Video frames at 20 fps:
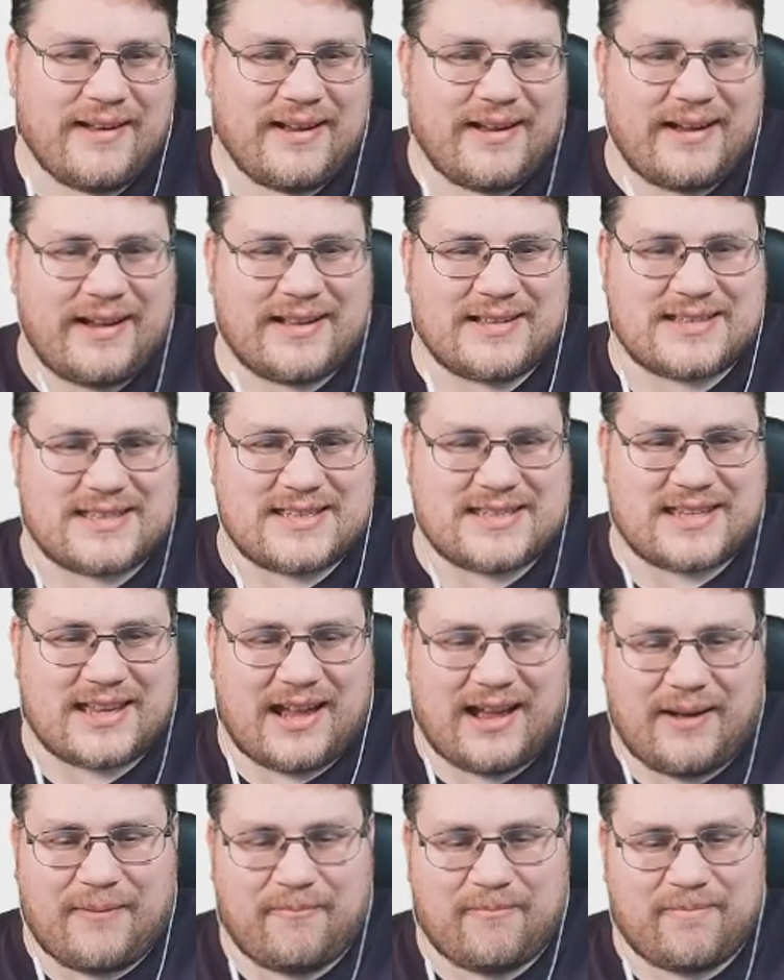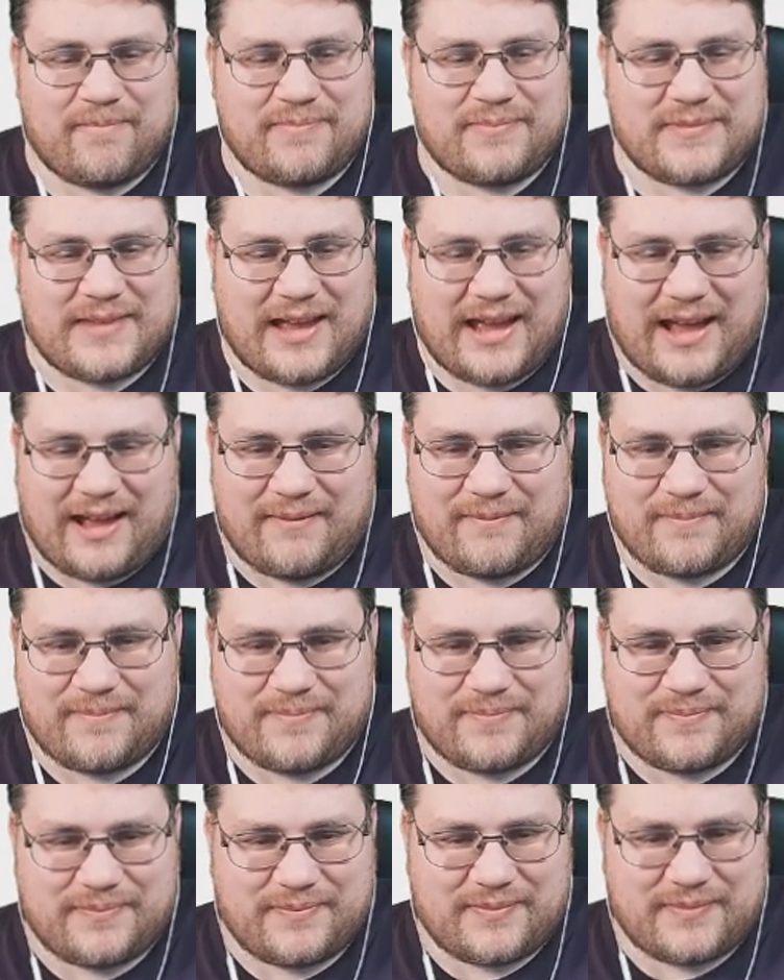It's yeah,
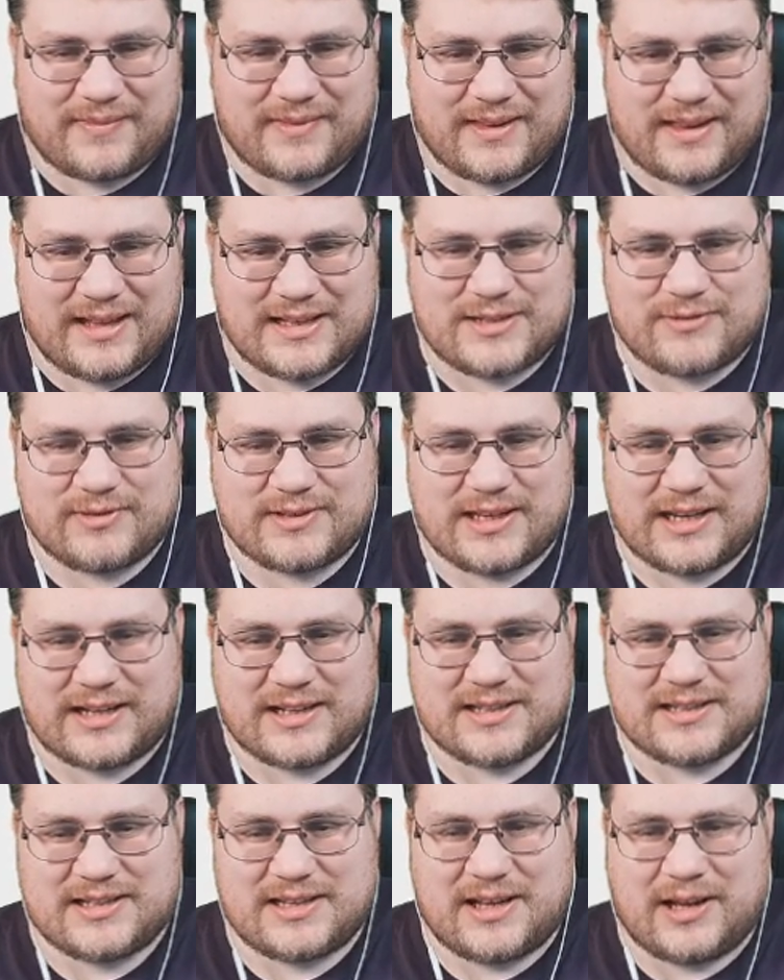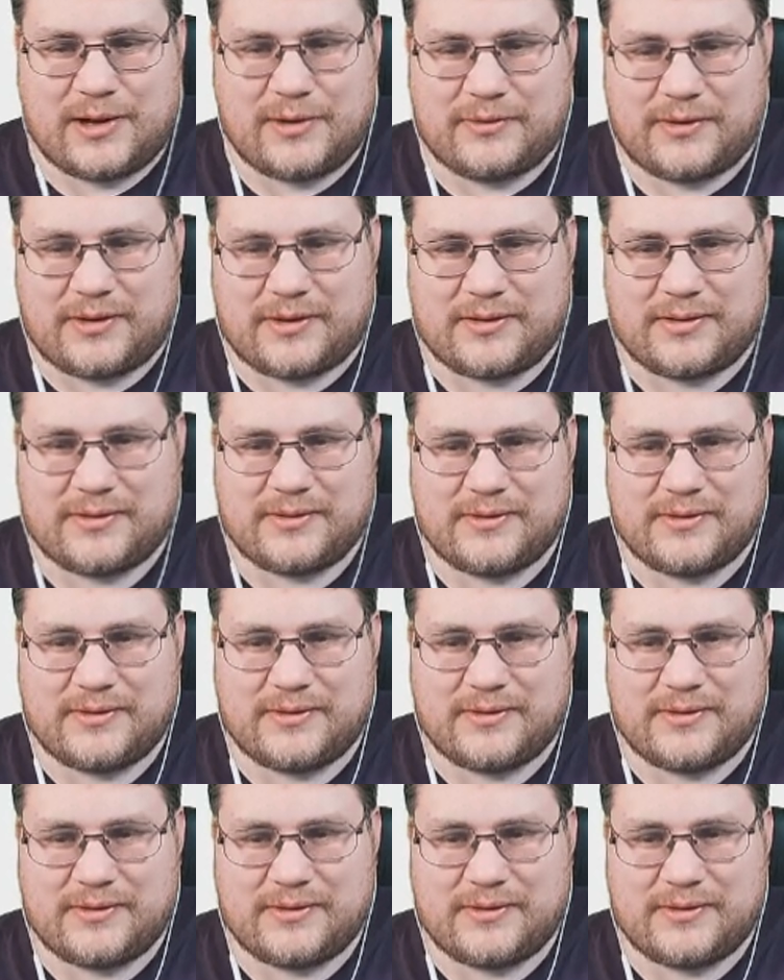it's ridiculously overdone